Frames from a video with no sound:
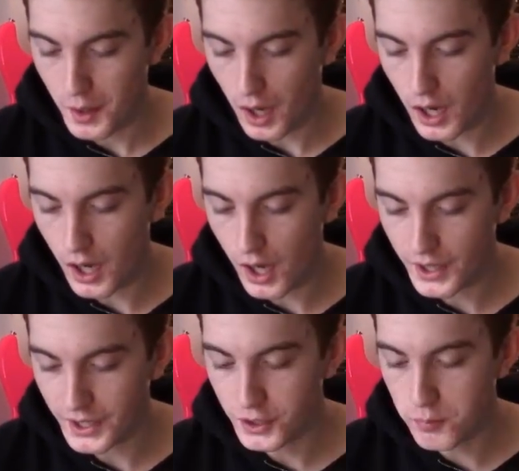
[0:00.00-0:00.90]

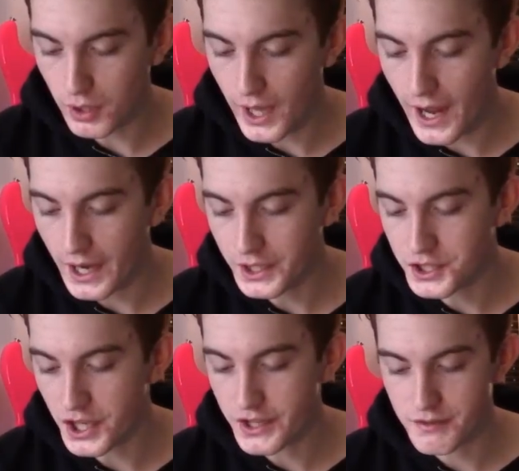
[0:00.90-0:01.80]
Can you play any
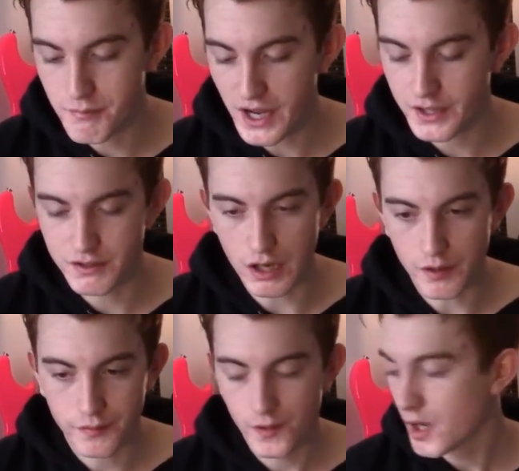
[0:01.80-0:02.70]
Jason Becker
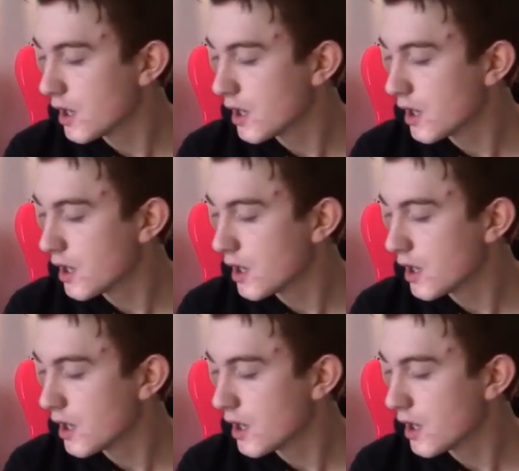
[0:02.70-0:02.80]
stuff?